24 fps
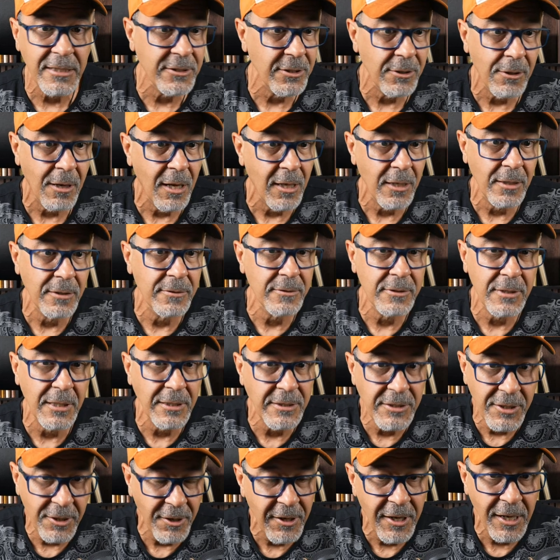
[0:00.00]
you're all of a
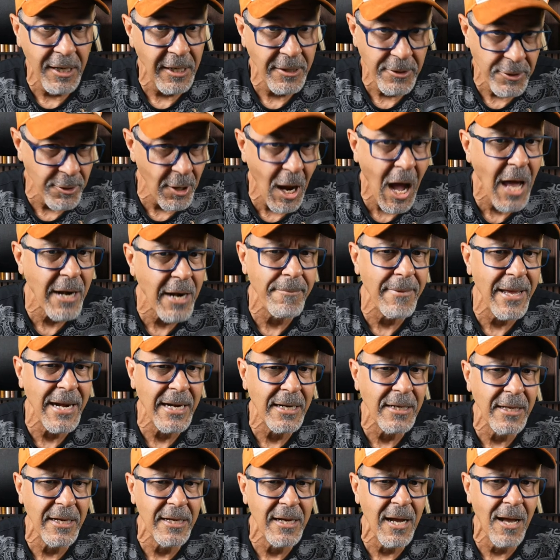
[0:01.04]
sudden, you're
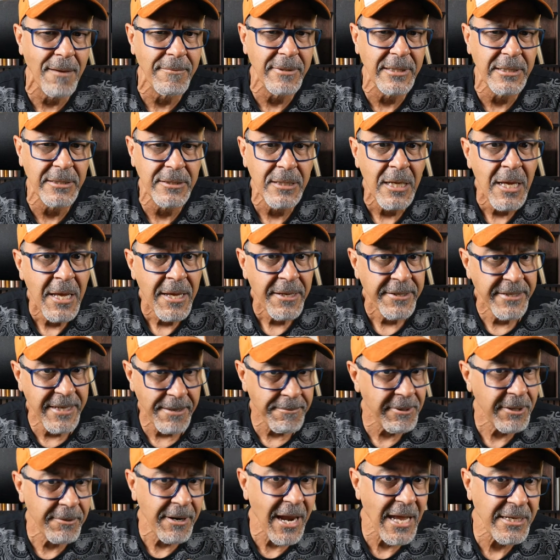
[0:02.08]
automatically a communist.
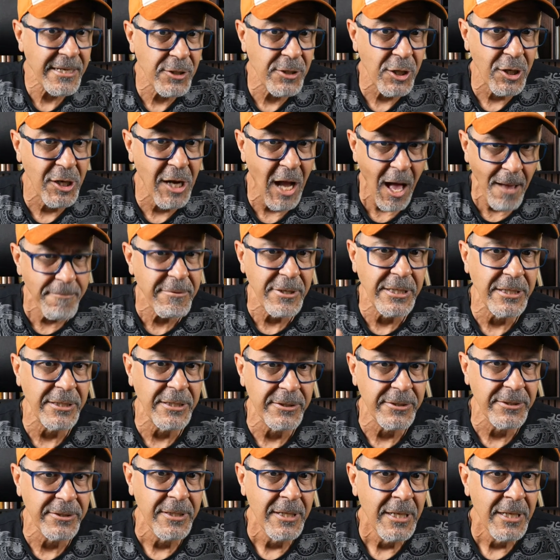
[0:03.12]
Democrats are
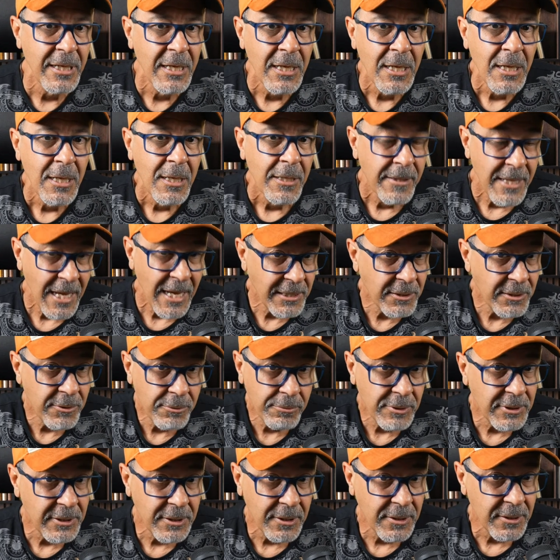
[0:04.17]
communists. That's
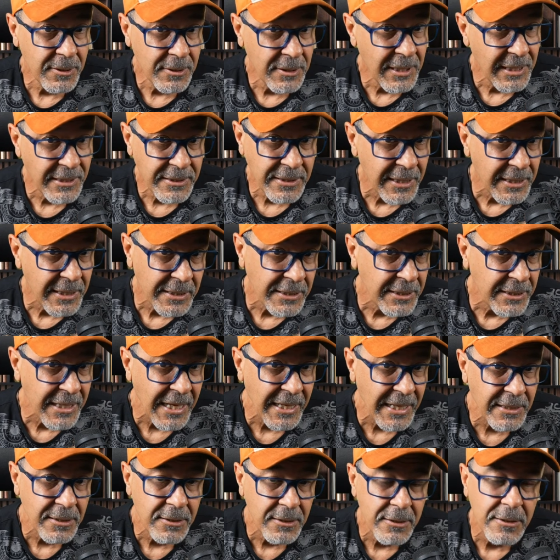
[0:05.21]
what they say in the
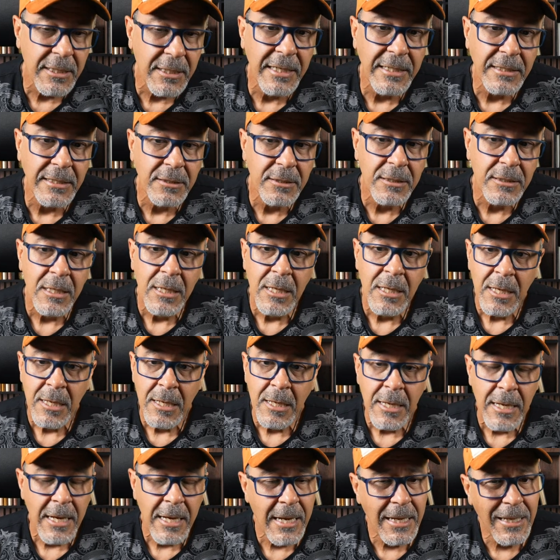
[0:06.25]
United States.
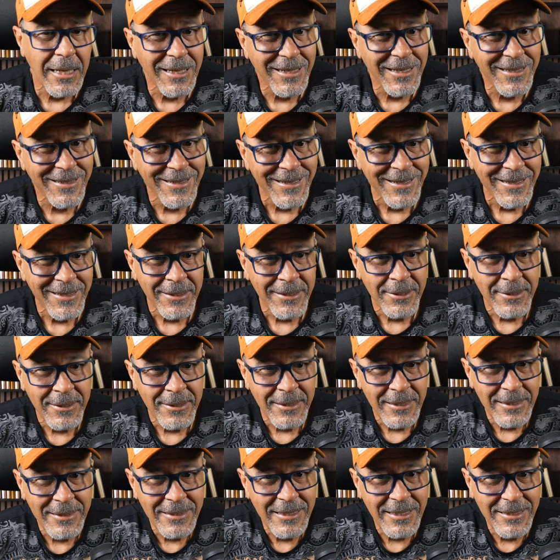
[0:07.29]
And
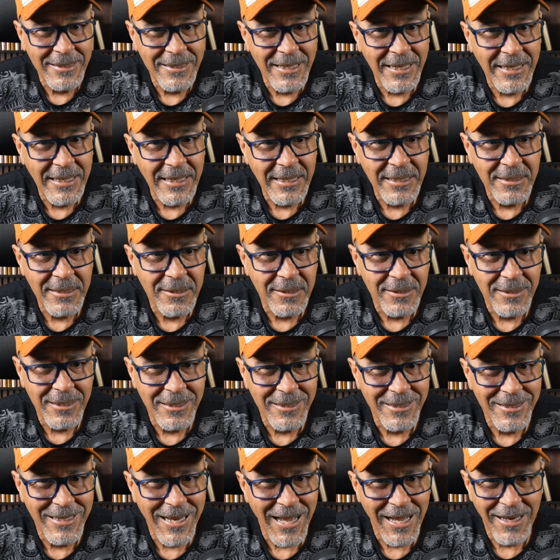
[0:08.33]
the thing is
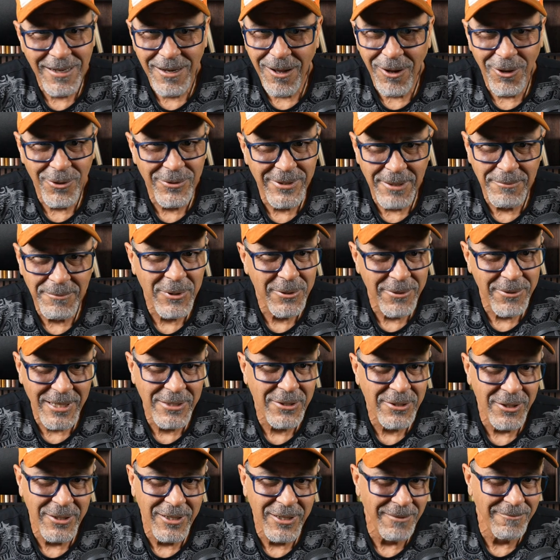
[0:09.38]
it's not all
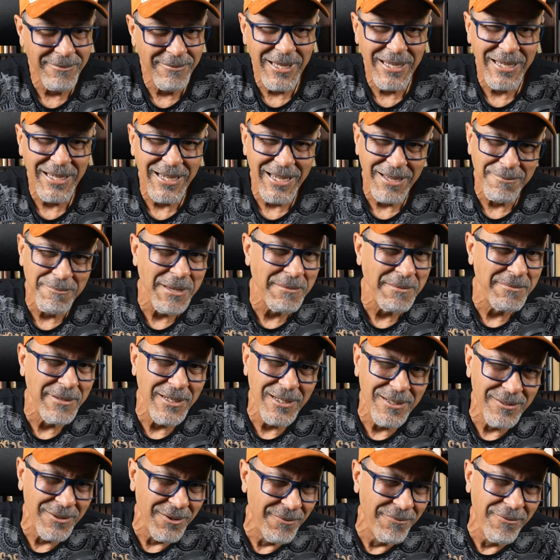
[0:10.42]
Democrats are coming. Yeah, maybe
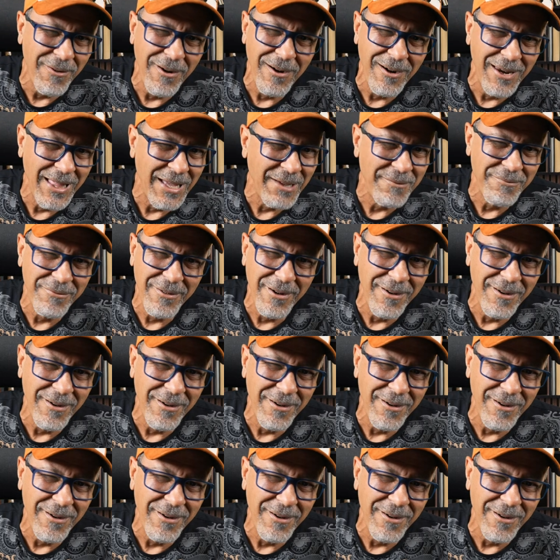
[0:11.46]
on the far left,